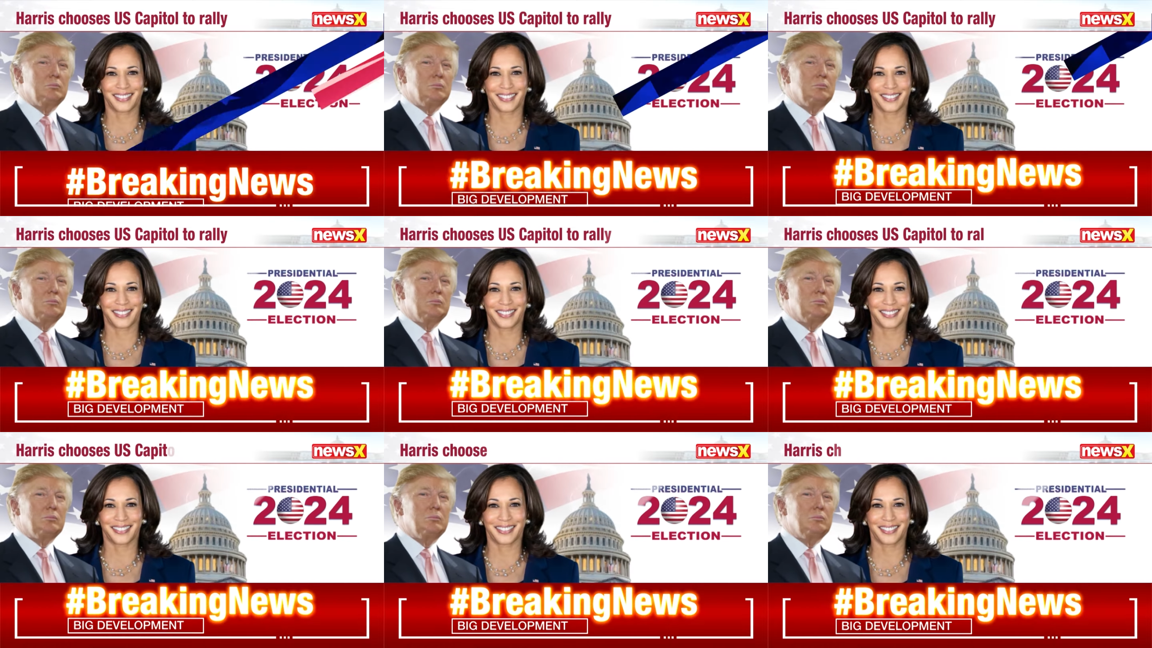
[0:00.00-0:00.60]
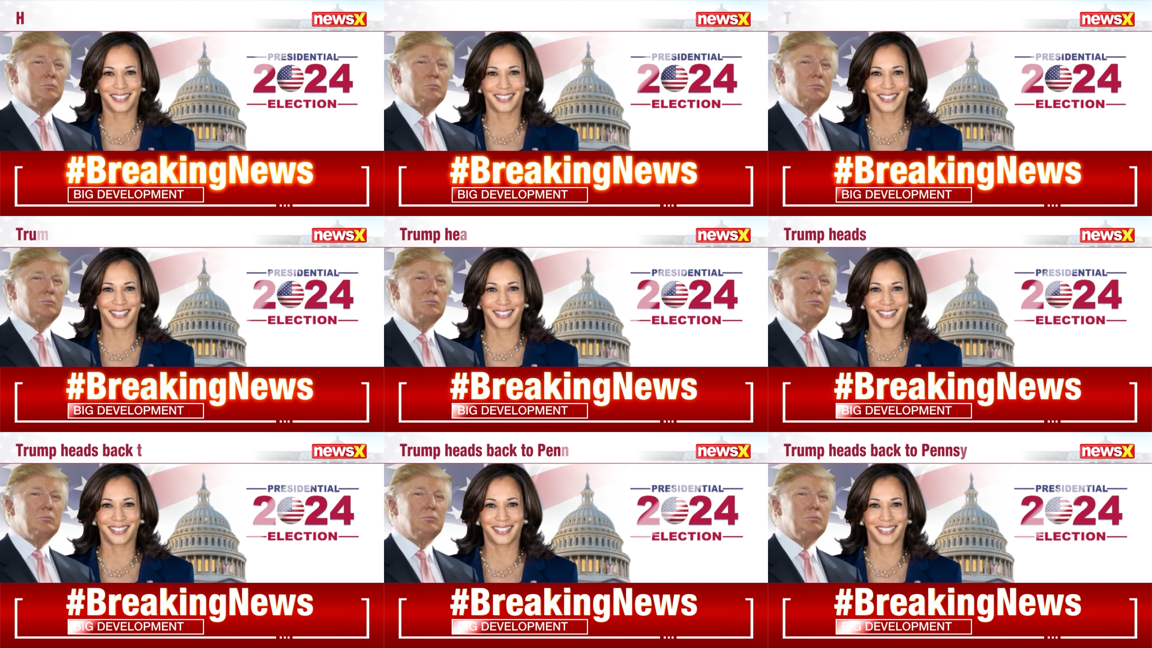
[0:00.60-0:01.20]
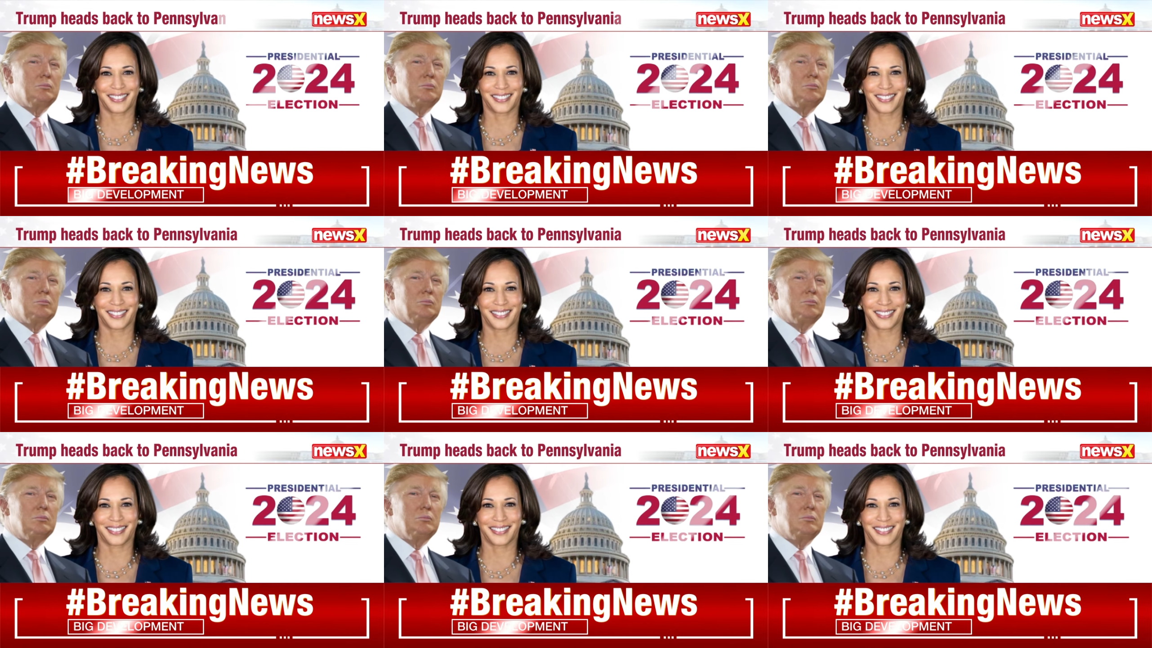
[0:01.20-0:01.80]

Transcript: (silence)